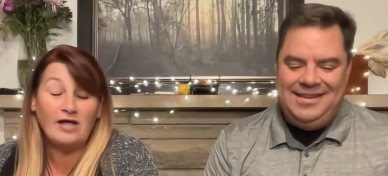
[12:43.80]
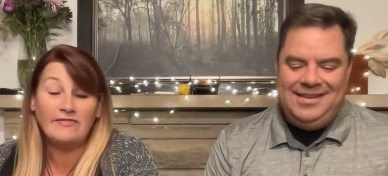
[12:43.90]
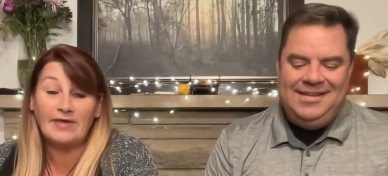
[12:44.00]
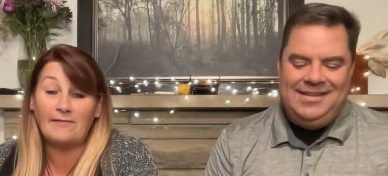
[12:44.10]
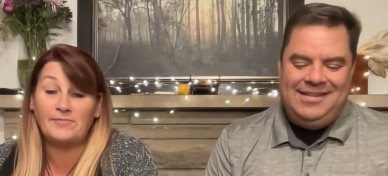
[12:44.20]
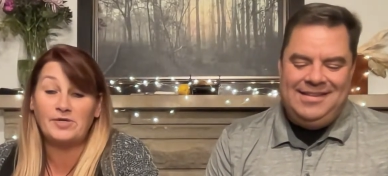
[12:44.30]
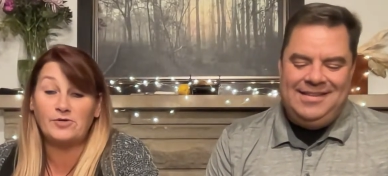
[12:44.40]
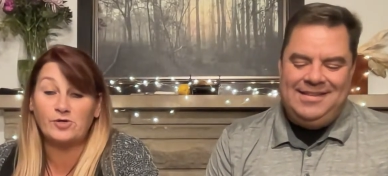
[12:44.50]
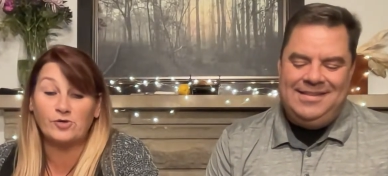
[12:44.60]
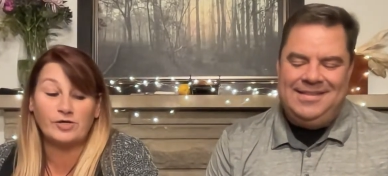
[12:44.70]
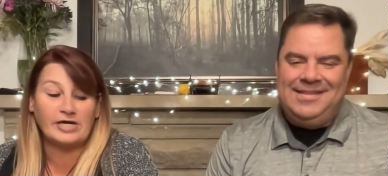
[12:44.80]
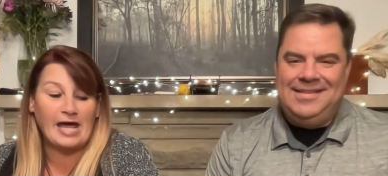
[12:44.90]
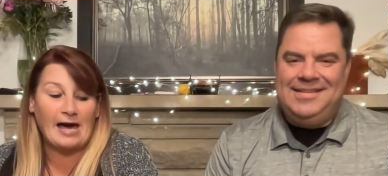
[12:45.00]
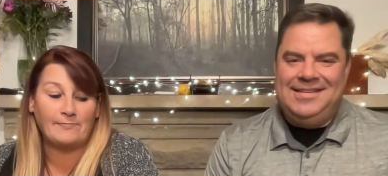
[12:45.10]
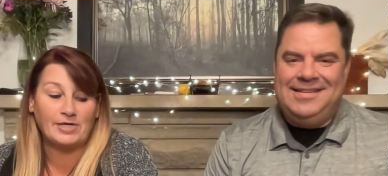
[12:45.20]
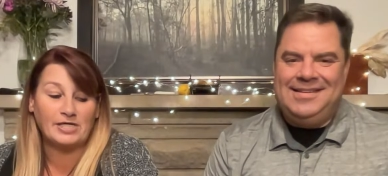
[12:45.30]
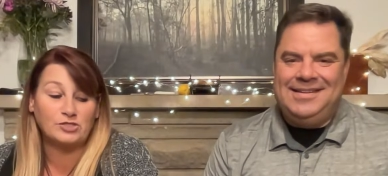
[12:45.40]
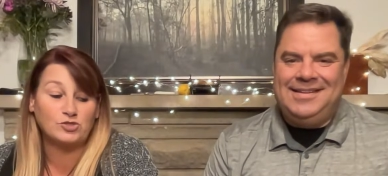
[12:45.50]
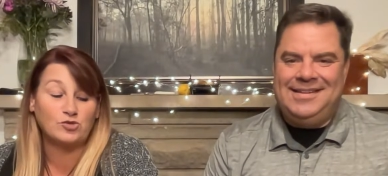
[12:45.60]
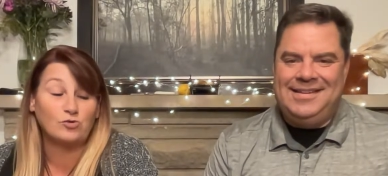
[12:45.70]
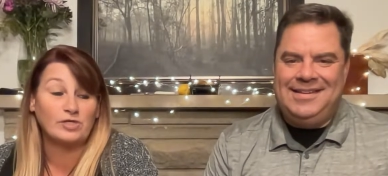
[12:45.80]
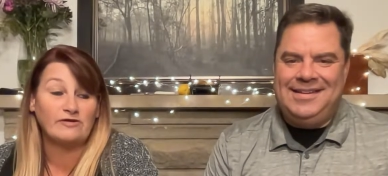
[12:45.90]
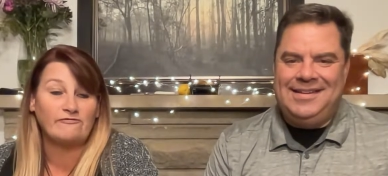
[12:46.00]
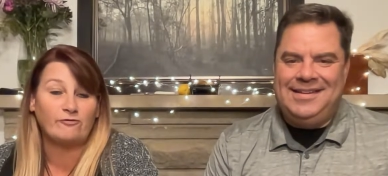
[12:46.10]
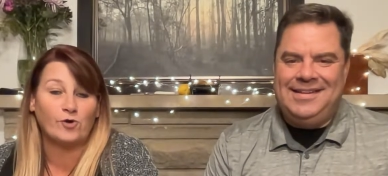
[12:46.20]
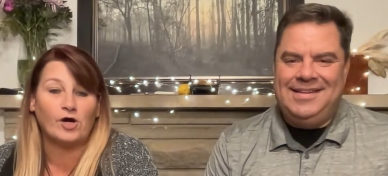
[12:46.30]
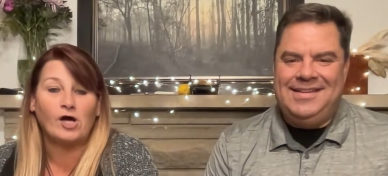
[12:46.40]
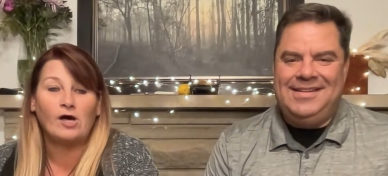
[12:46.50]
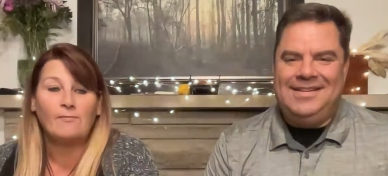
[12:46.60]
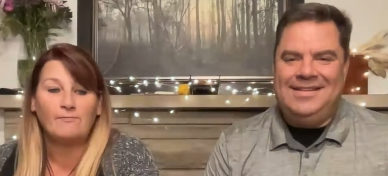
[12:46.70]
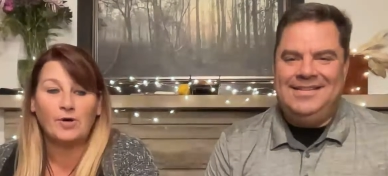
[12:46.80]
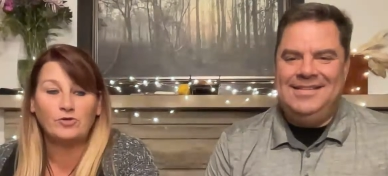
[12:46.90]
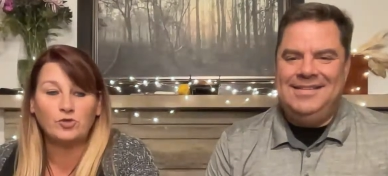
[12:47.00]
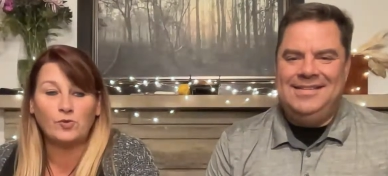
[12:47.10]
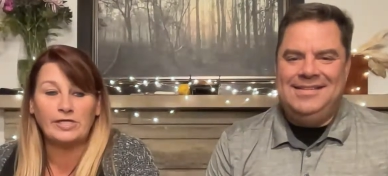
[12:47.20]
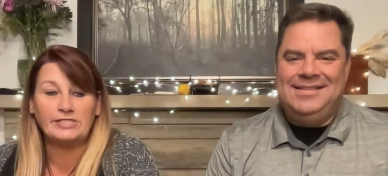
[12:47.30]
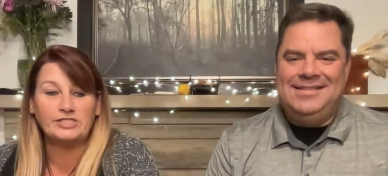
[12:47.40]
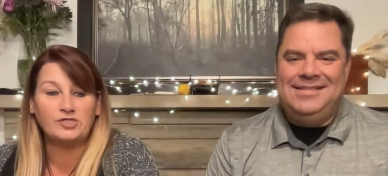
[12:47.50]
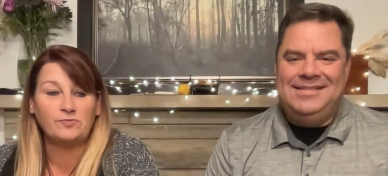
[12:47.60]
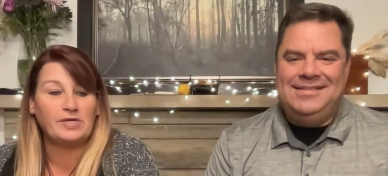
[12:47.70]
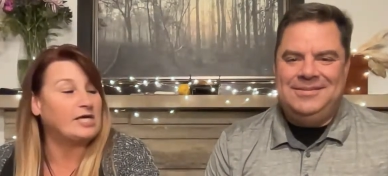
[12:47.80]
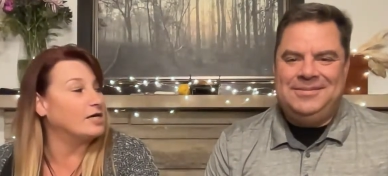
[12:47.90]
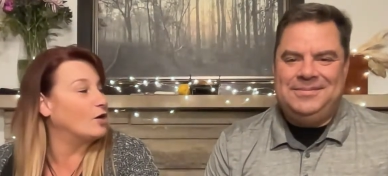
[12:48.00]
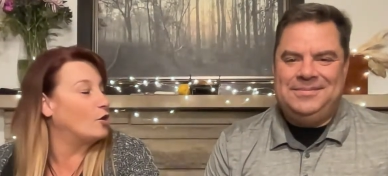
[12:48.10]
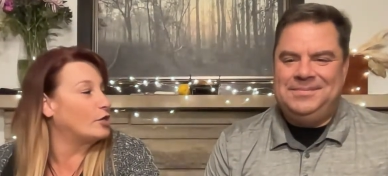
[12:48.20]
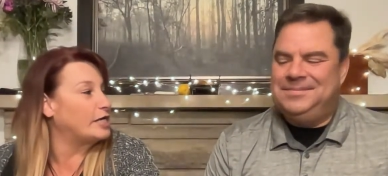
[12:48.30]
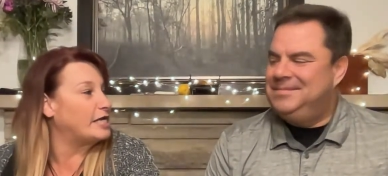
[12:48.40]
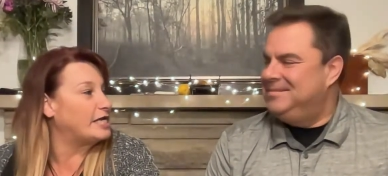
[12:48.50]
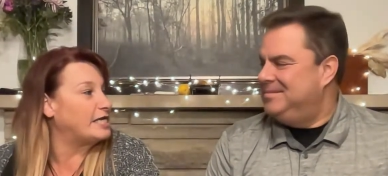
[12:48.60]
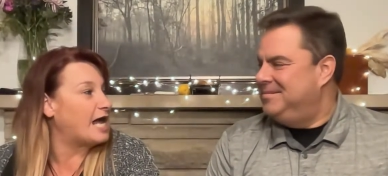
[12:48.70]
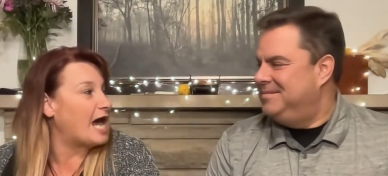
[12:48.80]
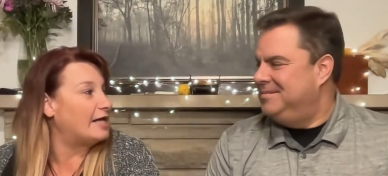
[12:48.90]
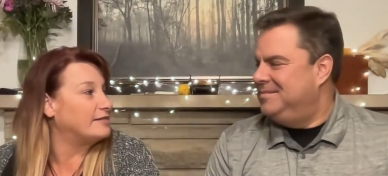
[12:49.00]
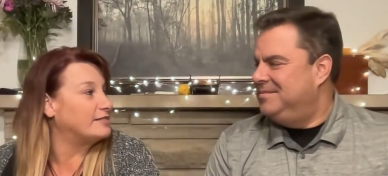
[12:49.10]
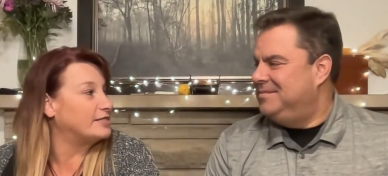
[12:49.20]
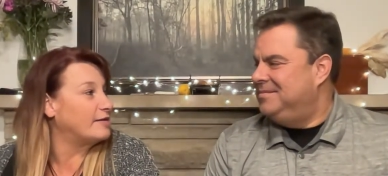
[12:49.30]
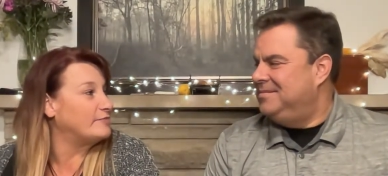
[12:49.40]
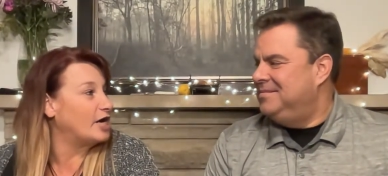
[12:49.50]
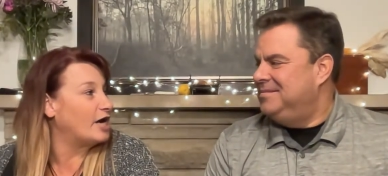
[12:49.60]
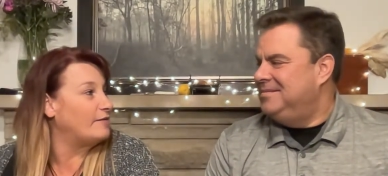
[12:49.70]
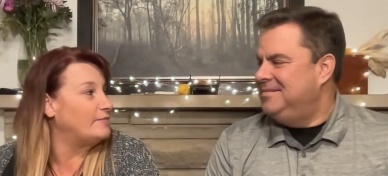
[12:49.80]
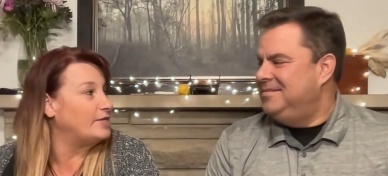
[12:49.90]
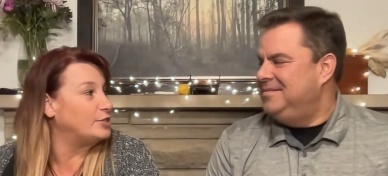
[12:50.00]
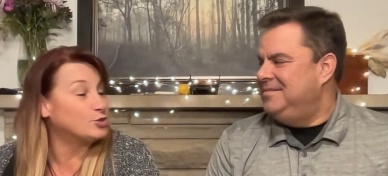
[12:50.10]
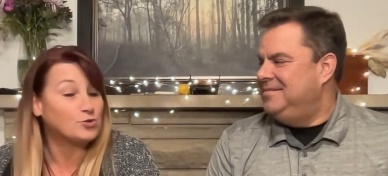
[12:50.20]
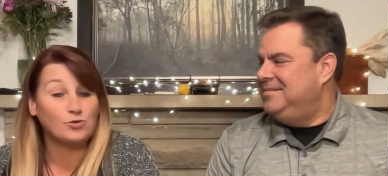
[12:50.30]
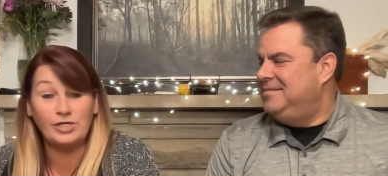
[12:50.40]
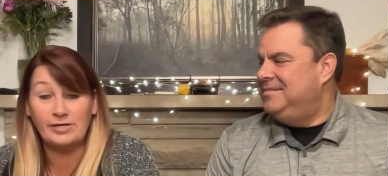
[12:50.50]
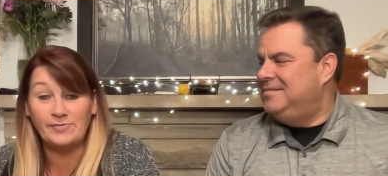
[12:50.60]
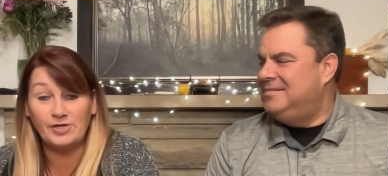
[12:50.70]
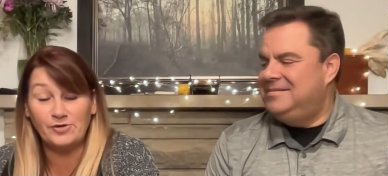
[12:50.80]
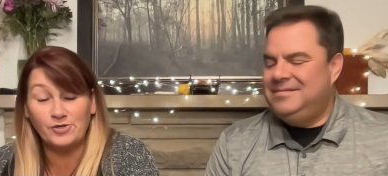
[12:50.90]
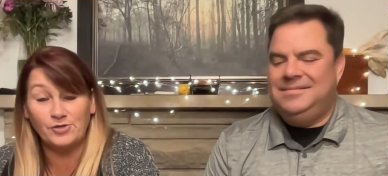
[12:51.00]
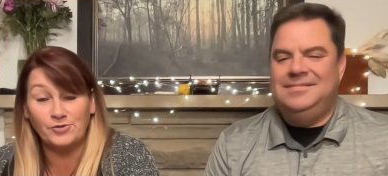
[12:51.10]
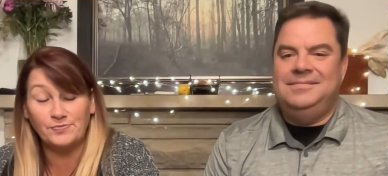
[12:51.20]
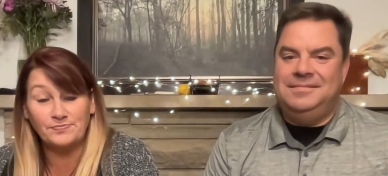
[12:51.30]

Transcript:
Speaker 1: that miracle can happen because truly for both twins to be incarnated at the same time is truly a miracle.